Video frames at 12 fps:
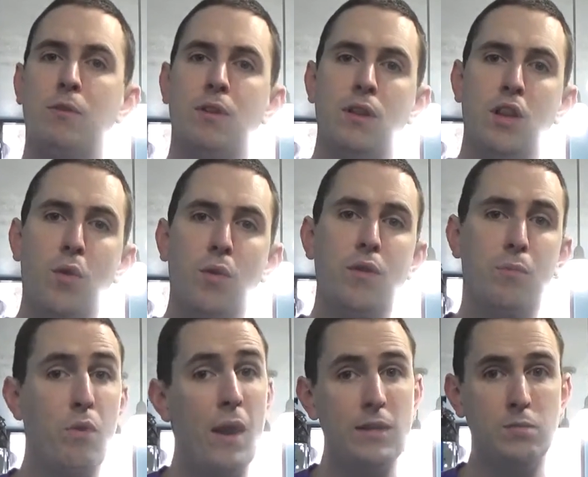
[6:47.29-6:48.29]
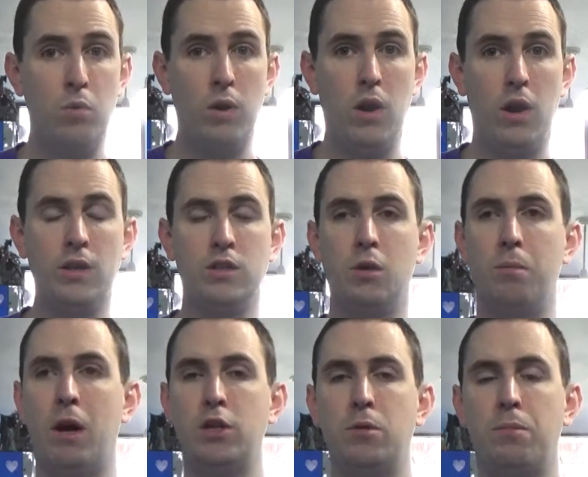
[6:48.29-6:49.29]
to lower the price point on it so
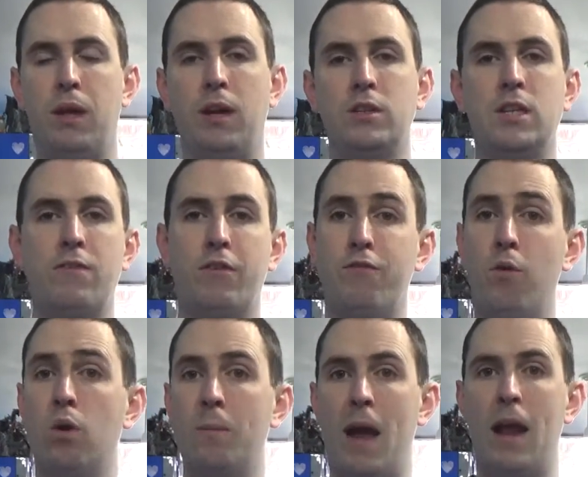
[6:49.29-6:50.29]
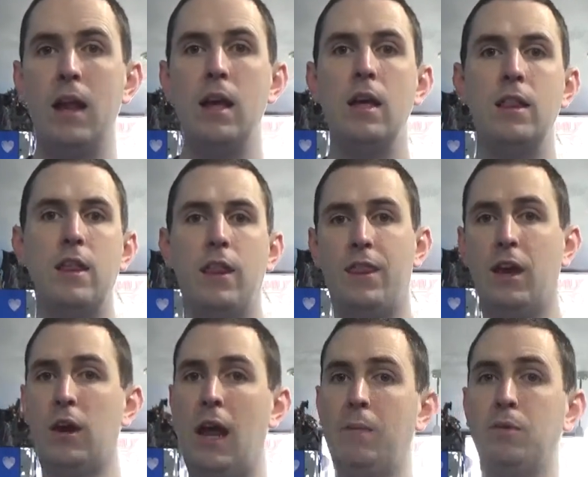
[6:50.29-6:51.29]
budget players have a format that
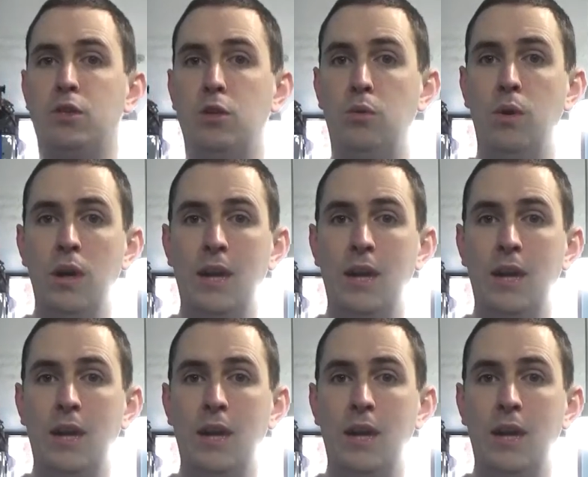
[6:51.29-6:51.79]
they're able to